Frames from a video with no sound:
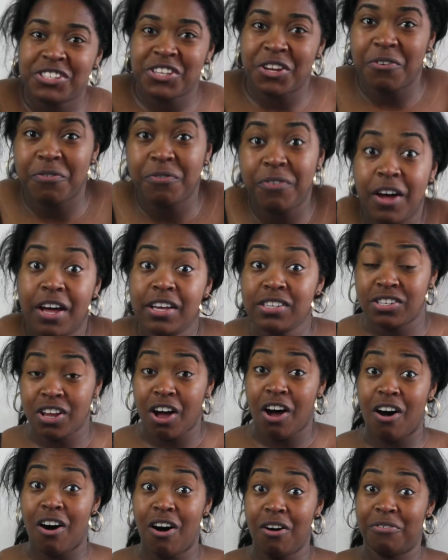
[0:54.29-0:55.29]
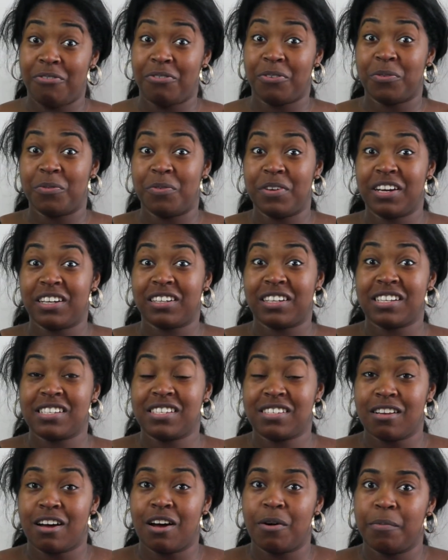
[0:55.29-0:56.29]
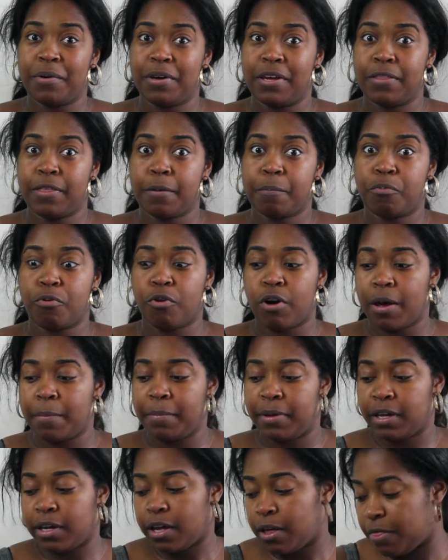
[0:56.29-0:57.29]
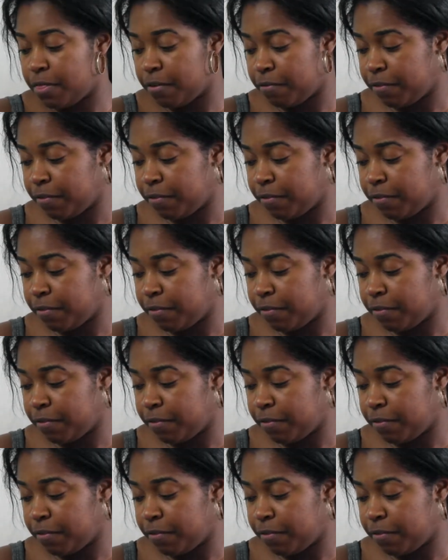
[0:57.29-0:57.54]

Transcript: So first off, we're going to start with priming the